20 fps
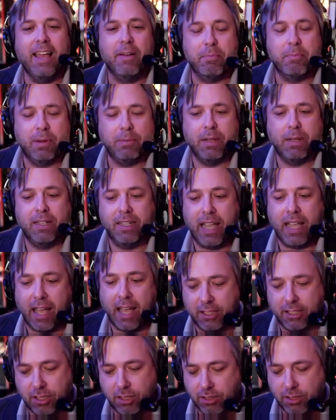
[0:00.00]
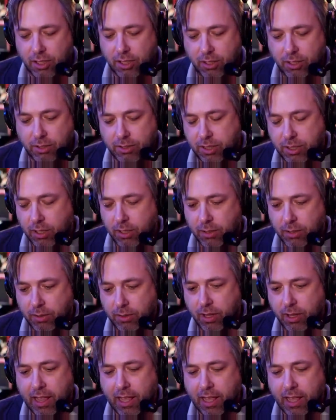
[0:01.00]
but but yeah. So so so
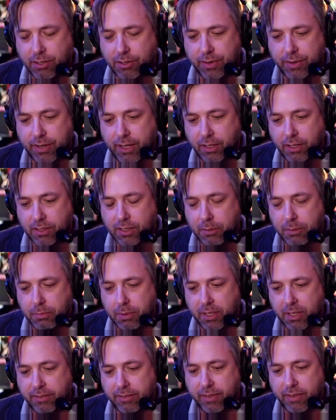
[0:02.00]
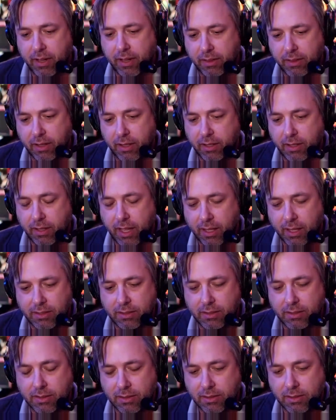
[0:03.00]
the last three years, I believe. Uh, the yeah,
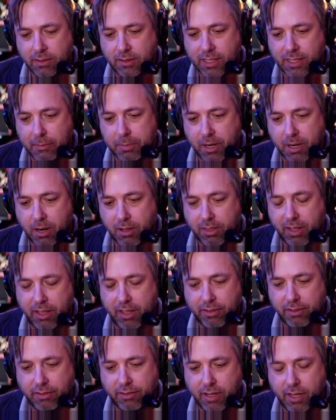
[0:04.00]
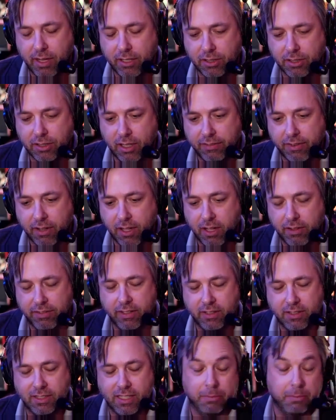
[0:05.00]
Zach McCarthy, after Escher Lefkoff,
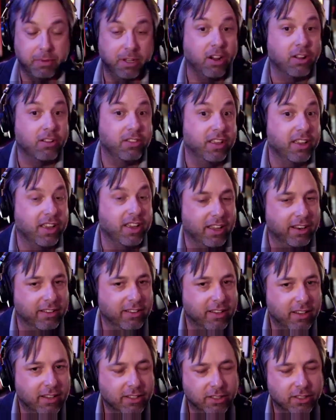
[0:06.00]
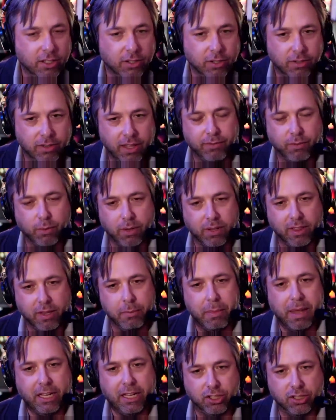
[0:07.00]
and Zach McCarthy again. So they've won the
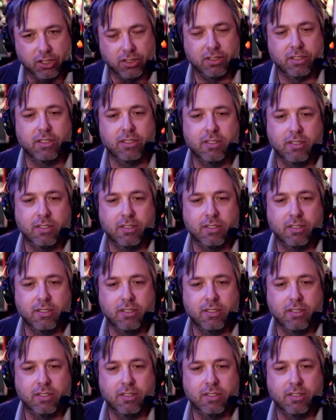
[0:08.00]
majors.